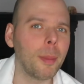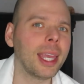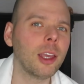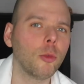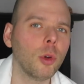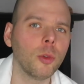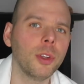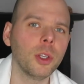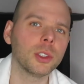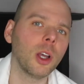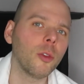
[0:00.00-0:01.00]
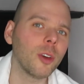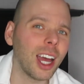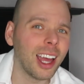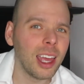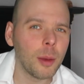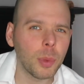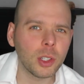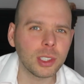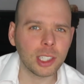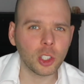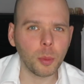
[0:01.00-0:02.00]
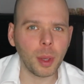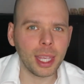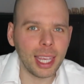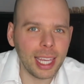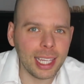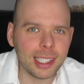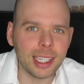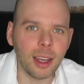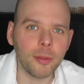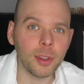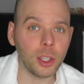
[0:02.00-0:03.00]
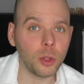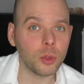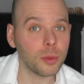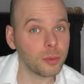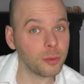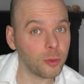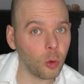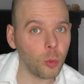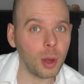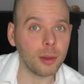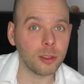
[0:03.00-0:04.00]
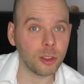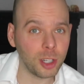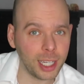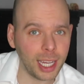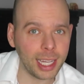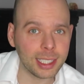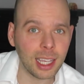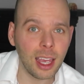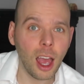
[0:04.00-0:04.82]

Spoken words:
Make it real for yourself, because that's going to make it easier for you to form and create